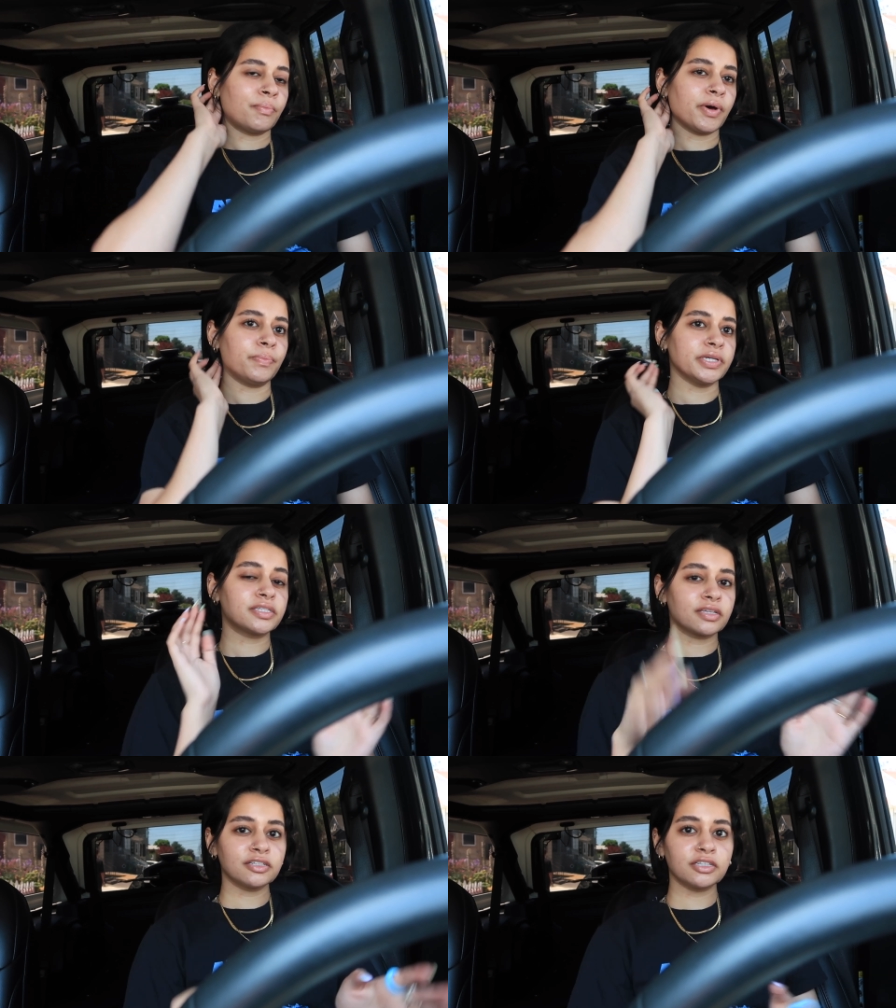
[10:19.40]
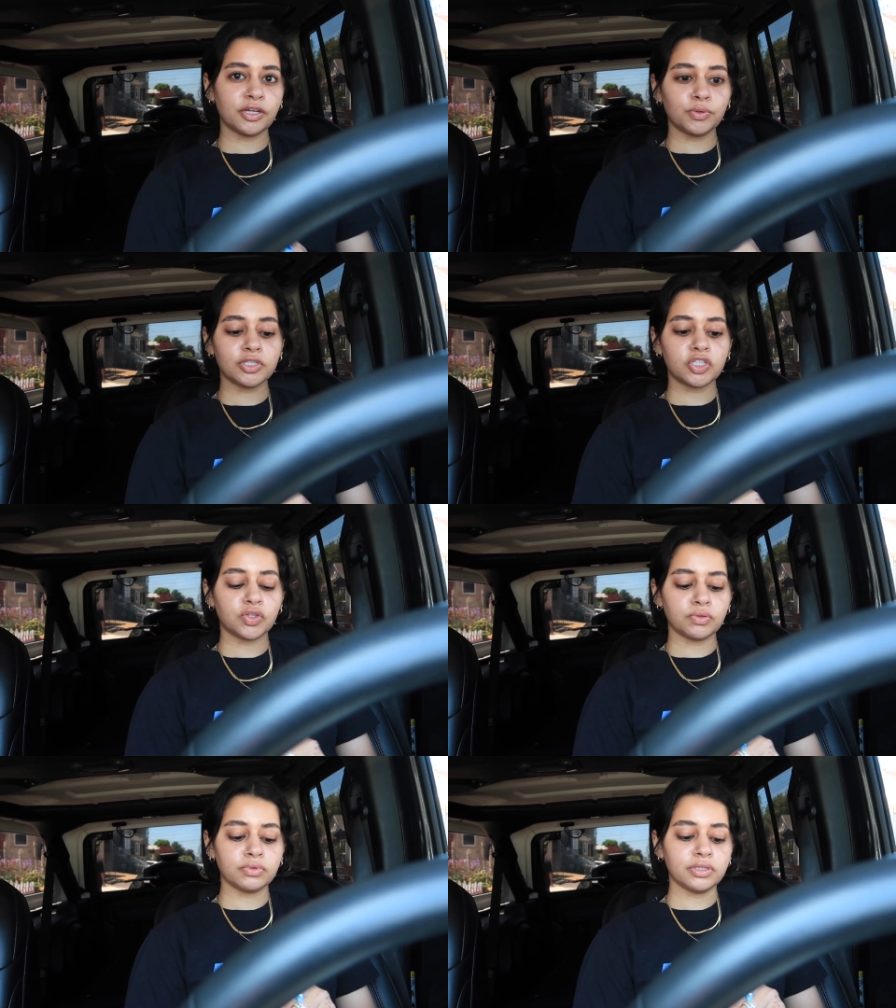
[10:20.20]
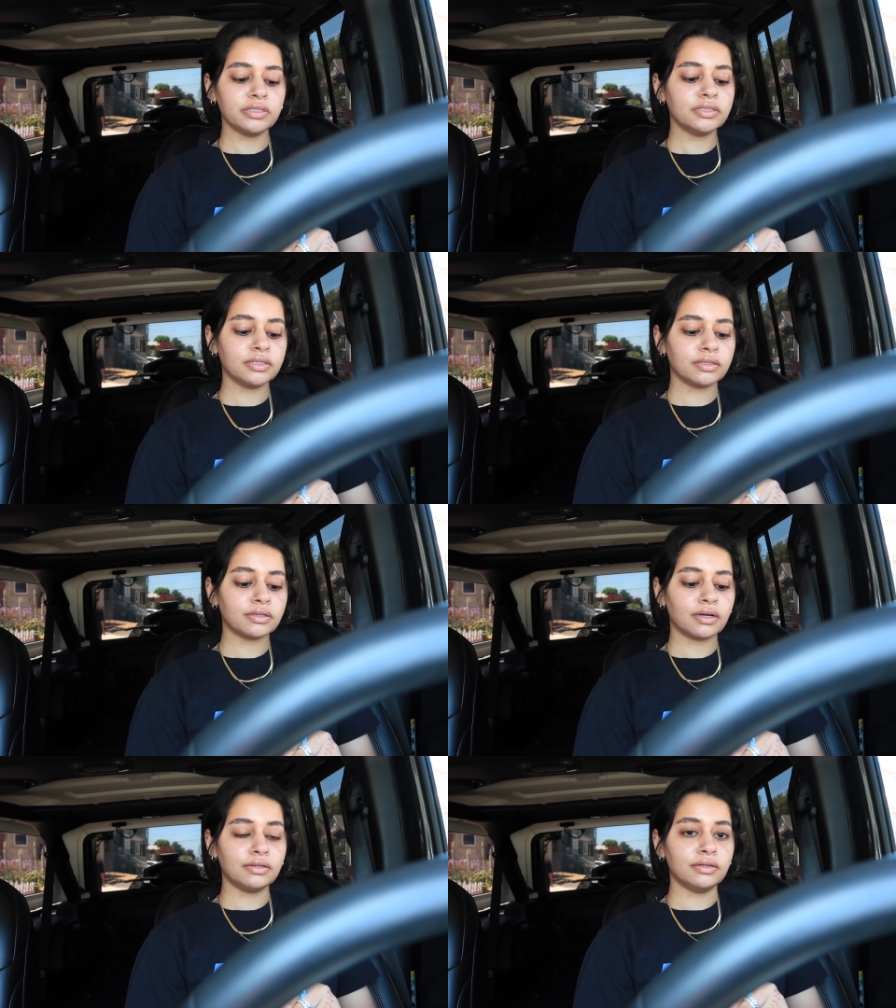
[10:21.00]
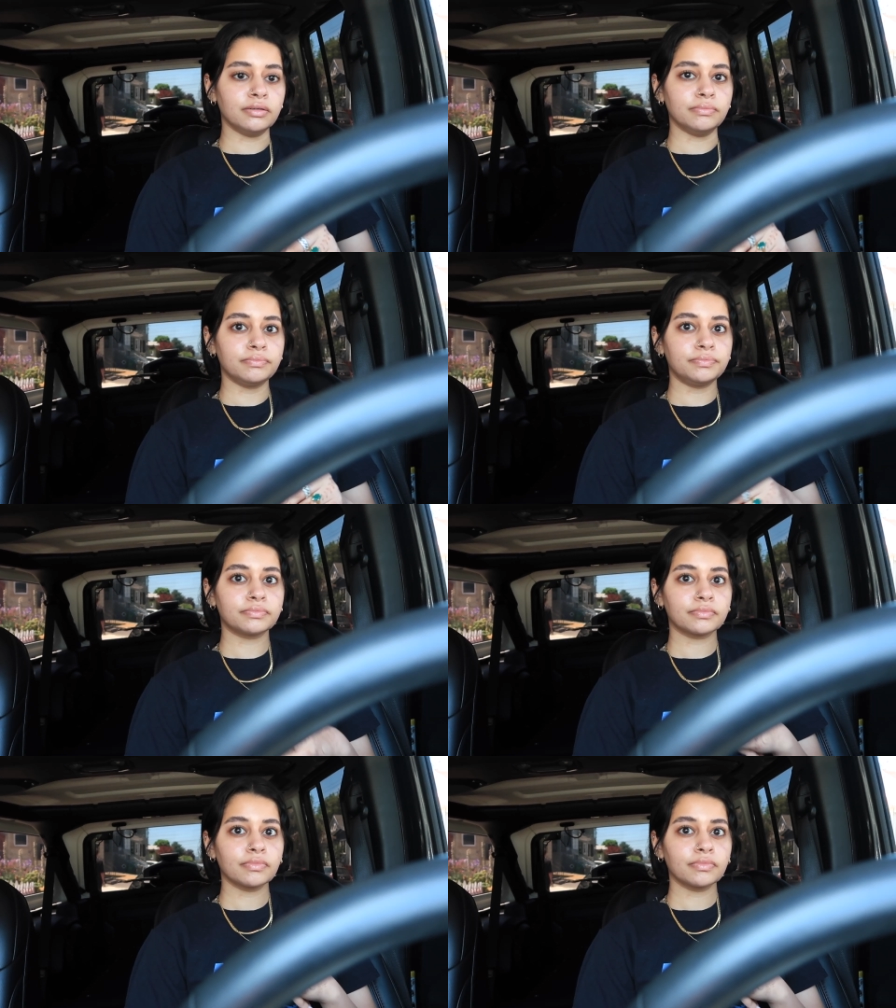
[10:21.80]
but basically it was three um